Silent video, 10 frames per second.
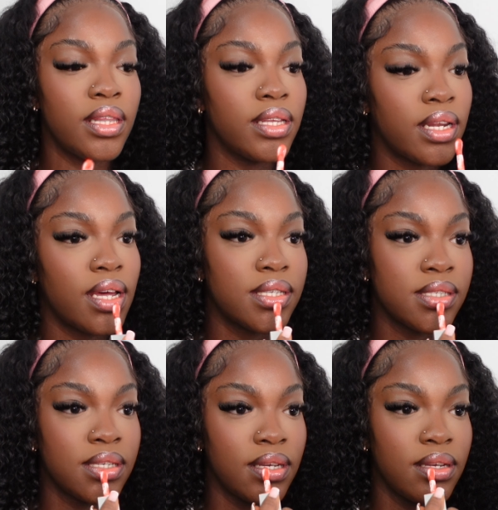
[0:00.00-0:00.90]

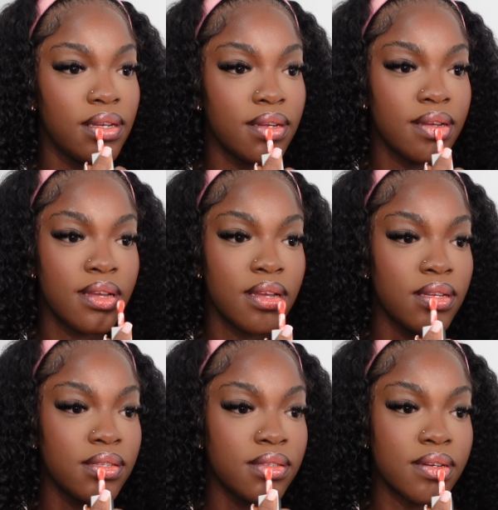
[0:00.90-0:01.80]
glossy.
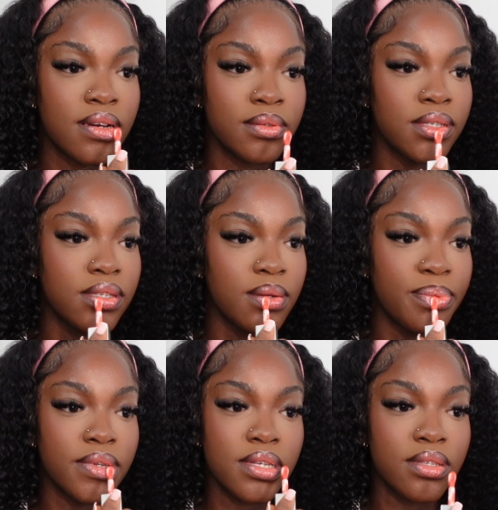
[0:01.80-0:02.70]
So I'm just gonna
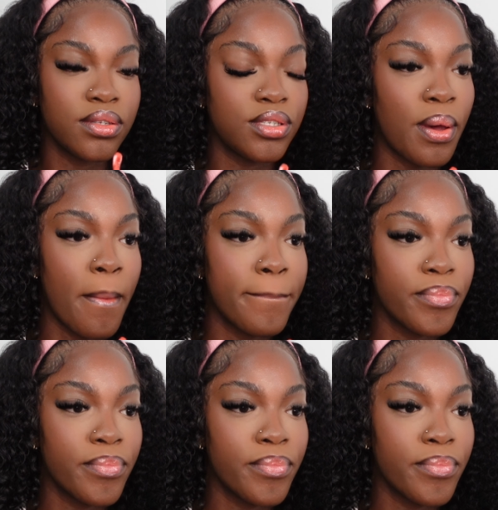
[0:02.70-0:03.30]
put this on top.